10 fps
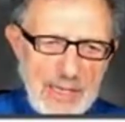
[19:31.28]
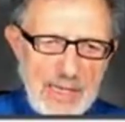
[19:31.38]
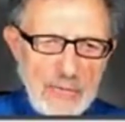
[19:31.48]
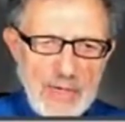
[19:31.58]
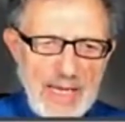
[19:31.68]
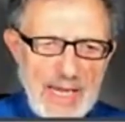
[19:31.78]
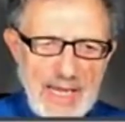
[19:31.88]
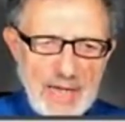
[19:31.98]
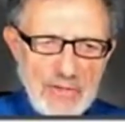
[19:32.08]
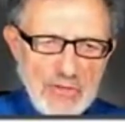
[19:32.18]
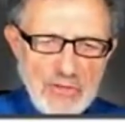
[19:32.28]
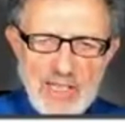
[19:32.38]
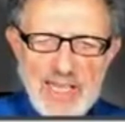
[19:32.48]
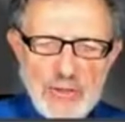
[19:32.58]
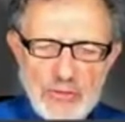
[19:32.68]
And we have a
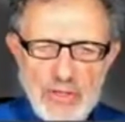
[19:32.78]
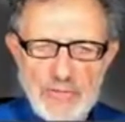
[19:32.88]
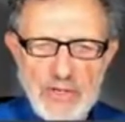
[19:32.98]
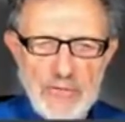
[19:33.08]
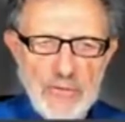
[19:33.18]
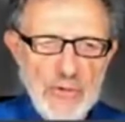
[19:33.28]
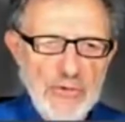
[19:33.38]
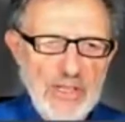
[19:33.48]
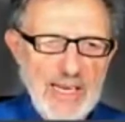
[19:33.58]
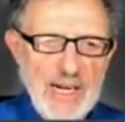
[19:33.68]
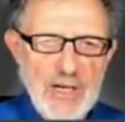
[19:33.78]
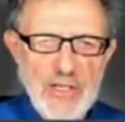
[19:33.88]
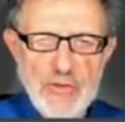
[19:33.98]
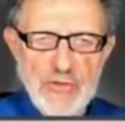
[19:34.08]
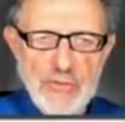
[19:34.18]
selection of conversion
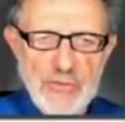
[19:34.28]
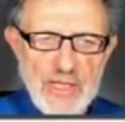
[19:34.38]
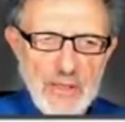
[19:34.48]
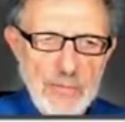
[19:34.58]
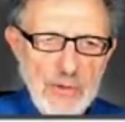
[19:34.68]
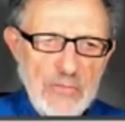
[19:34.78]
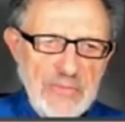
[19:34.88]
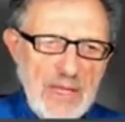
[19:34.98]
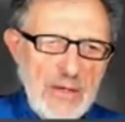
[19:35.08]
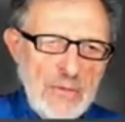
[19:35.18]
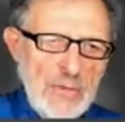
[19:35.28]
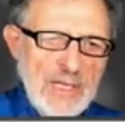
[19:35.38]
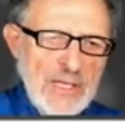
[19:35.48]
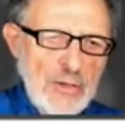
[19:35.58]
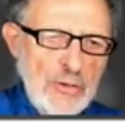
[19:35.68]
characters available. We
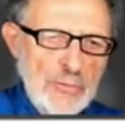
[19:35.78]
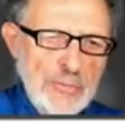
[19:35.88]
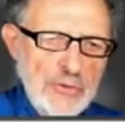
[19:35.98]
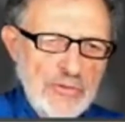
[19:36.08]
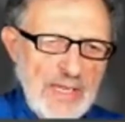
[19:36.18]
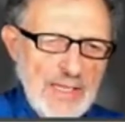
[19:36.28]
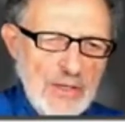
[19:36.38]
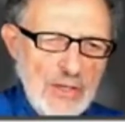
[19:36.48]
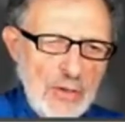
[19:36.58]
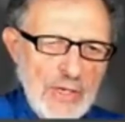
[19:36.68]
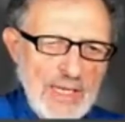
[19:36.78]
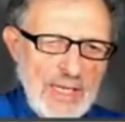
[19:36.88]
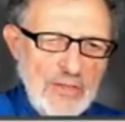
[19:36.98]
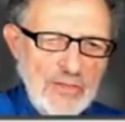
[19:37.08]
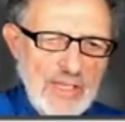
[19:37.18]
can use percent
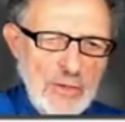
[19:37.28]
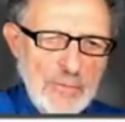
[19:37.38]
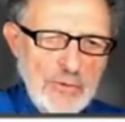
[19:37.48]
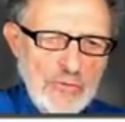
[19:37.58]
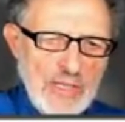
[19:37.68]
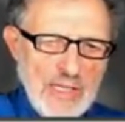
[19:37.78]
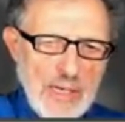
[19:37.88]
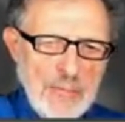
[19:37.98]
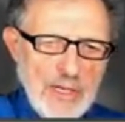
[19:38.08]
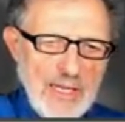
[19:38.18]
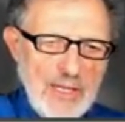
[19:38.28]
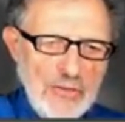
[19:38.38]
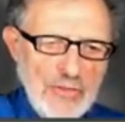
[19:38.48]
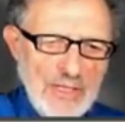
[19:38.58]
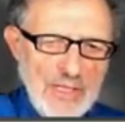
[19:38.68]
lowercase e or percent
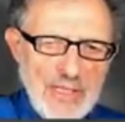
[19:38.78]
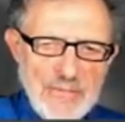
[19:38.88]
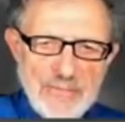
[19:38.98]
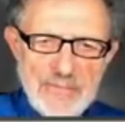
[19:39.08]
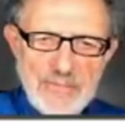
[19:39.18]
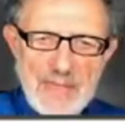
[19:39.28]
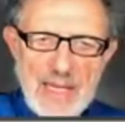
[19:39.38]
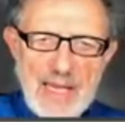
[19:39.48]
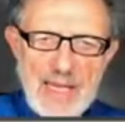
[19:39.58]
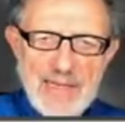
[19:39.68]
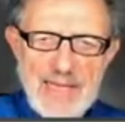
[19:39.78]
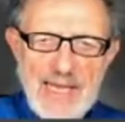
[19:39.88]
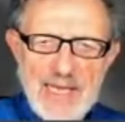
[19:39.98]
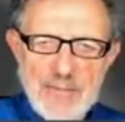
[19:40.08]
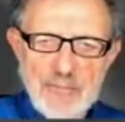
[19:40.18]
uppercase e, and
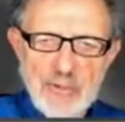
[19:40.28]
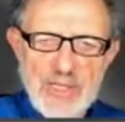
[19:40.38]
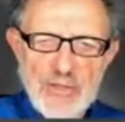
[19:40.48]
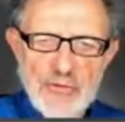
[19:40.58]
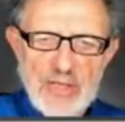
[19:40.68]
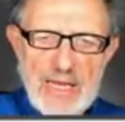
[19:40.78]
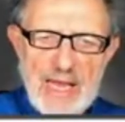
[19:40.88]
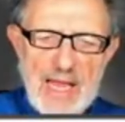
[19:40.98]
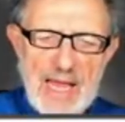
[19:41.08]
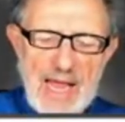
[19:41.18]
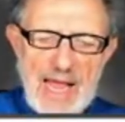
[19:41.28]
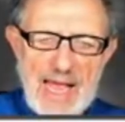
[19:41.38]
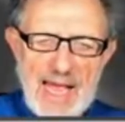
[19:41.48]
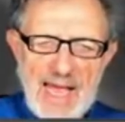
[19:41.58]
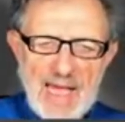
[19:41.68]
then it prints
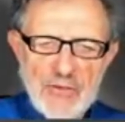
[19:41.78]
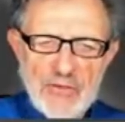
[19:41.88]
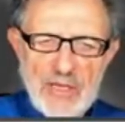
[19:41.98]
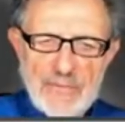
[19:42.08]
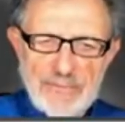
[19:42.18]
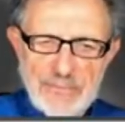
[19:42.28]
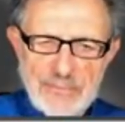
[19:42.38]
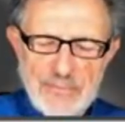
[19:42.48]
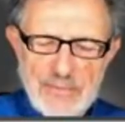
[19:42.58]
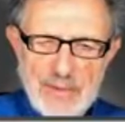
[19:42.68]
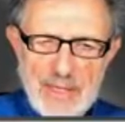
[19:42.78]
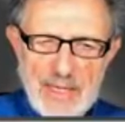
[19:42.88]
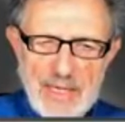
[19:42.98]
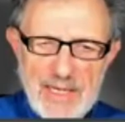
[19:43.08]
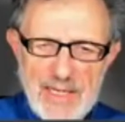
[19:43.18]
as
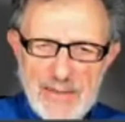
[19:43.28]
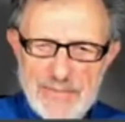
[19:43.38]
a